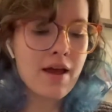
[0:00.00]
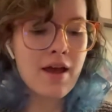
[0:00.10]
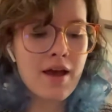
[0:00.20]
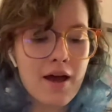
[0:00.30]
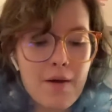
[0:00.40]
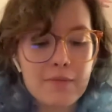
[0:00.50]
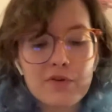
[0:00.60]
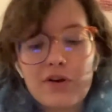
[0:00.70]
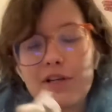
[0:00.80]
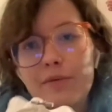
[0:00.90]
I'm
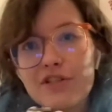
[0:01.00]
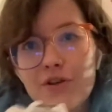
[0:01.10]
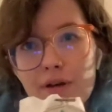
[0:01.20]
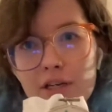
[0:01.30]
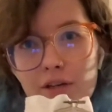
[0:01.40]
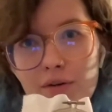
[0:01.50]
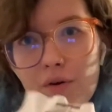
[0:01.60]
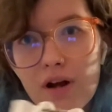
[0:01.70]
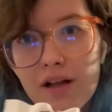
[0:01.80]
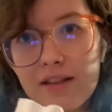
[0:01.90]
going to be showing you
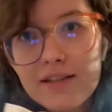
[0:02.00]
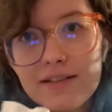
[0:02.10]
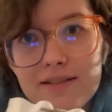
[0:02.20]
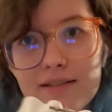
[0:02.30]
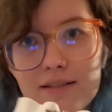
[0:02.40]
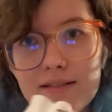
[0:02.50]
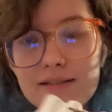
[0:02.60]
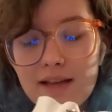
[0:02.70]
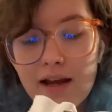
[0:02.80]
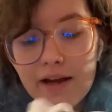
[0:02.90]
on this
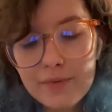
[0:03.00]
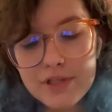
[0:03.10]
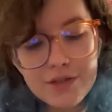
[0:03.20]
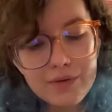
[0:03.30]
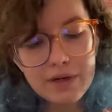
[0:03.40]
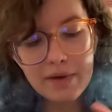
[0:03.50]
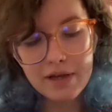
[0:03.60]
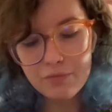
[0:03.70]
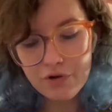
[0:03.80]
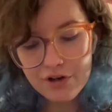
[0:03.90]
design, which is one of my
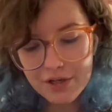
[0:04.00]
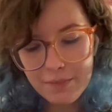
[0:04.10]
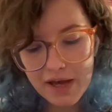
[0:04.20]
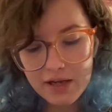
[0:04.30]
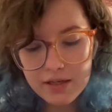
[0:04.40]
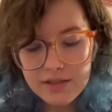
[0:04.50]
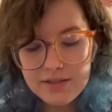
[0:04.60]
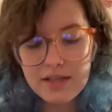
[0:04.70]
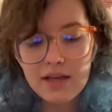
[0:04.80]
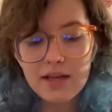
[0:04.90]
embroidery
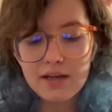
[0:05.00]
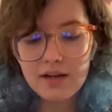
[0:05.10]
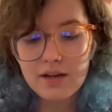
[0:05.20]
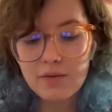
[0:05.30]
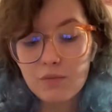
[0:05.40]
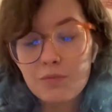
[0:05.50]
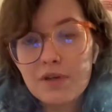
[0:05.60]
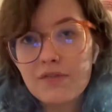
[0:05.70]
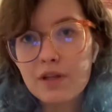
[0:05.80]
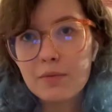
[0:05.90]
patterns that will be
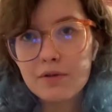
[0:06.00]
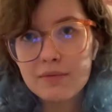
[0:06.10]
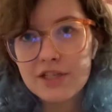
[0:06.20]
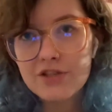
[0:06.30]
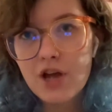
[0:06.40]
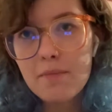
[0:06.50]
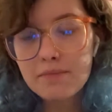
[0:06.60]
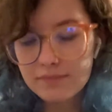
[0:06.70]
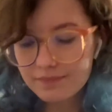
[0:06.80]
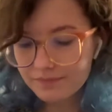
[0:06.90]
available in my shop.
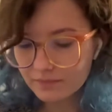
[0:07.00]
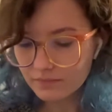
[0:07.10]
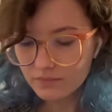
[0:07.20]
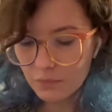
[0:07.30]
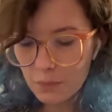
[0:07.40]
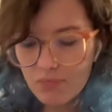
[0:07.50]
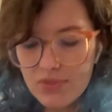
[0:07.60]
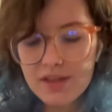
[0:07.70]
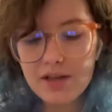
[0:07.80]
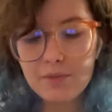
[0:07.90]

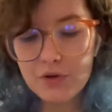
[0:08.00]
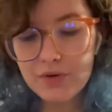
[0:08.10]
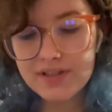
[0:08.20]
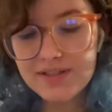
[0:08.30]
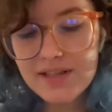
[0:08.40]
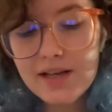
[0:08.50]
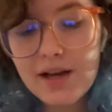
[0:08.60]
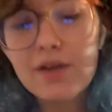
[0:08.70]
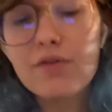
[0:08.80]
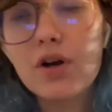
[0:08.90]
You can see
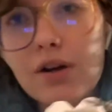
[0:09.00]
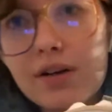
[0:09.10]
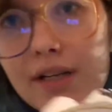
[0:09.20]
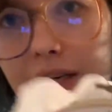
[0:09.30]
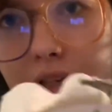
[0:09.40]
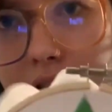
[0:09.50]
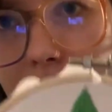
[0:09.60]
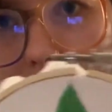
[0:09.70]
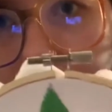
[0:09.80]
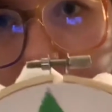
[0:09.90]
I've already
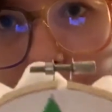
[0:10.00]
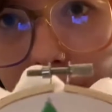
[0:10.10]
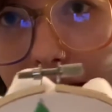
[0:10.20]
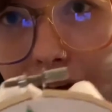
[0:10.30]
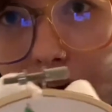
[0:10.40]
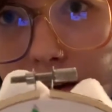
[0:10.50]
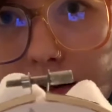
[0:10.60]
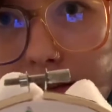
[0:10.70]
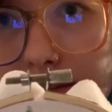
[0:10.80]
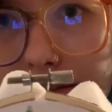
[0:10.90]
done the hat
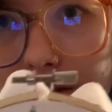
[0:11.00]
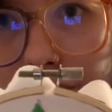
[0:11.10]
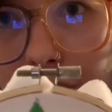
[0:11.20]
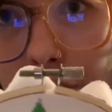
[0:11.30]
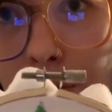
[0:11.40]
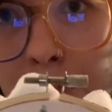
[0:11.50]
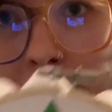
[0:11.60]
on this little gnome.